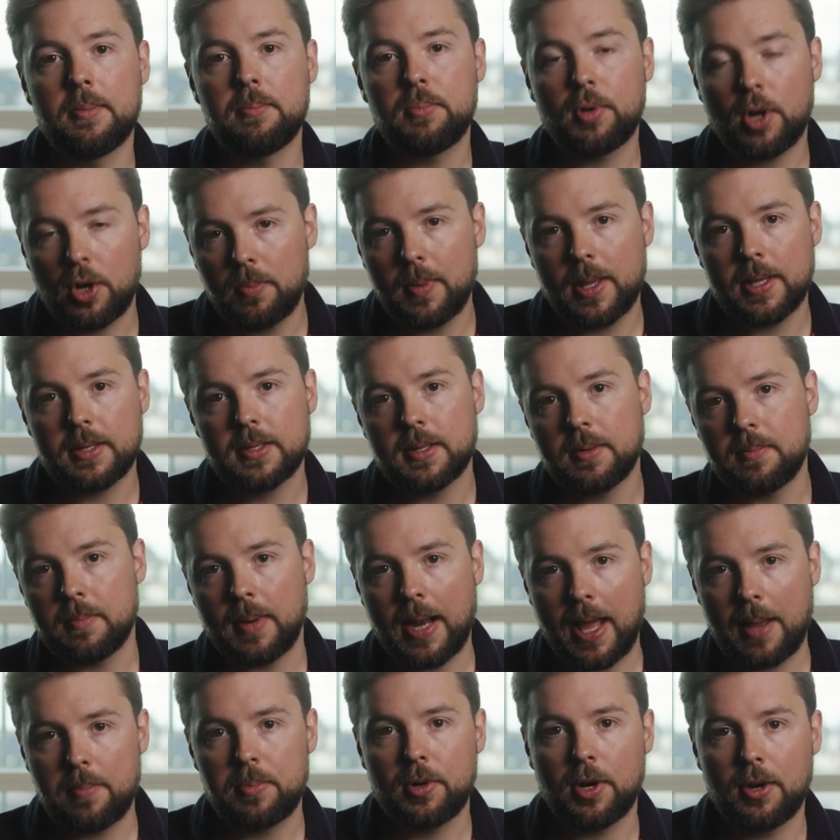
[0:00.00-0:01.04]
ProMist and
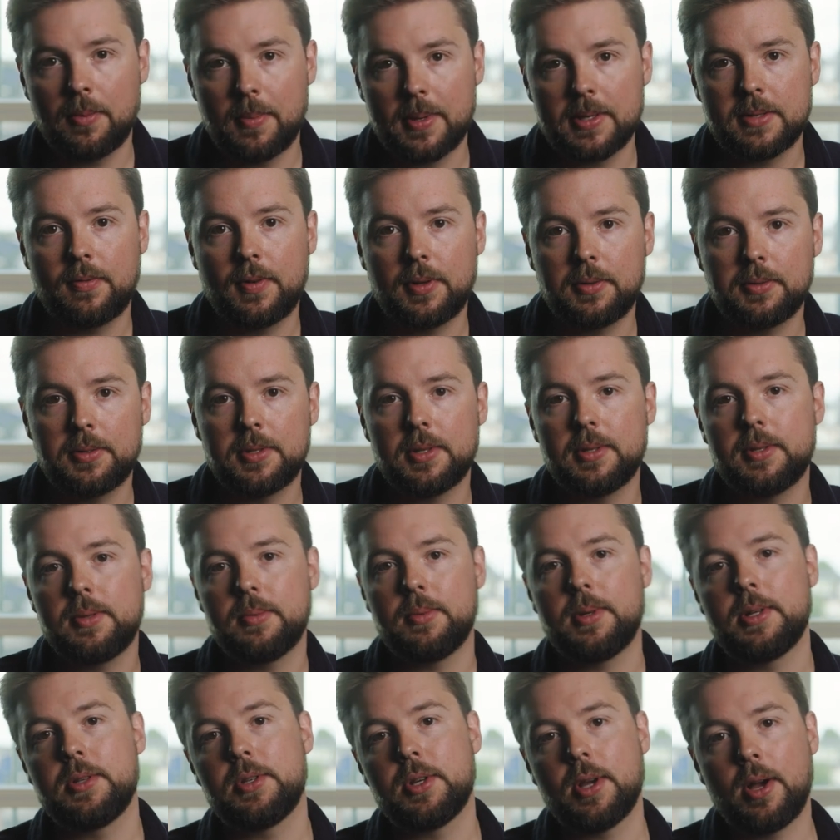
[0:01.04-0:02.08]
black ProMist filters,
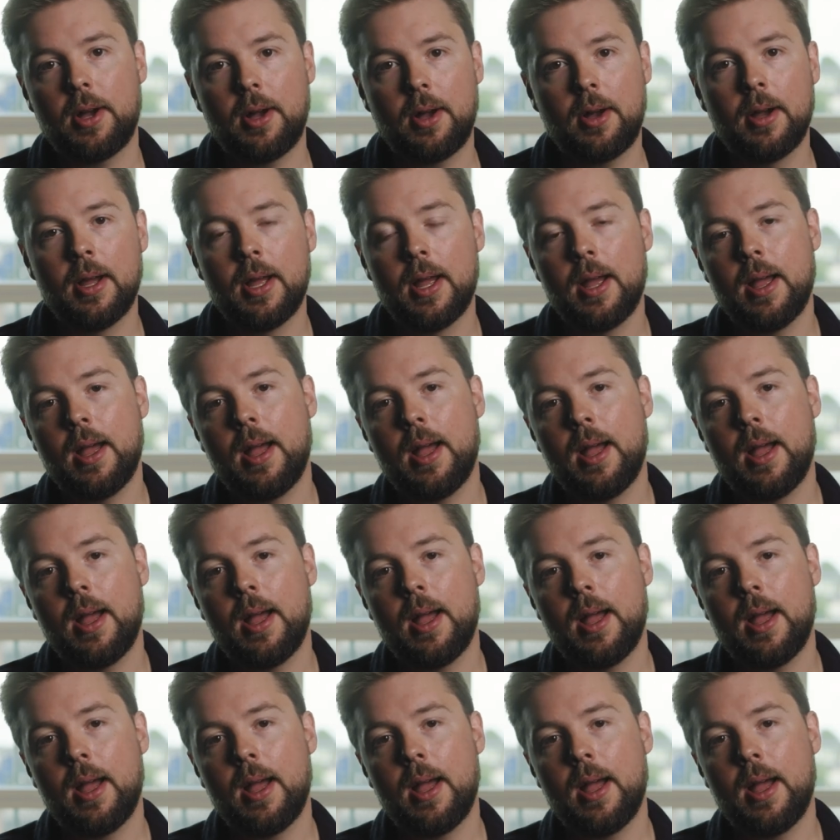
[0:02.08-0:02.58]
which are